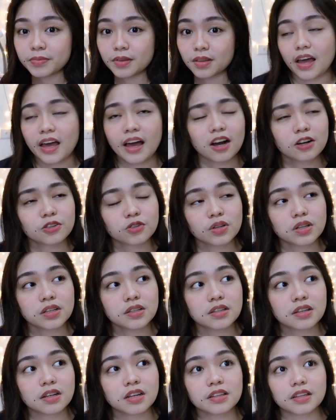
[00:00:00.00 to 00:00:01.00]
I actually
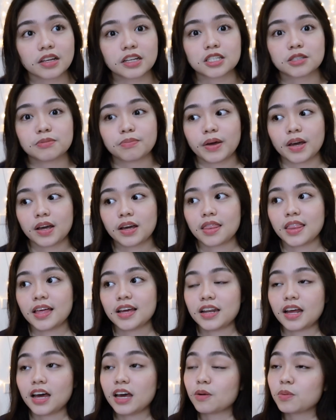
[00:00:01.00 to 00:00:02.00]
didn't expect
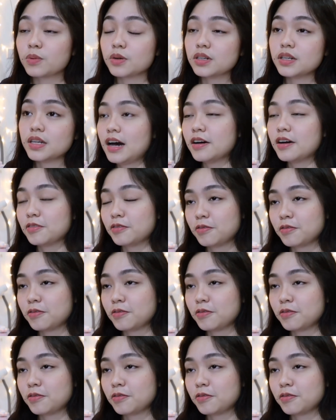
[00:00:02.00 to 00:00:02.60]
that I would have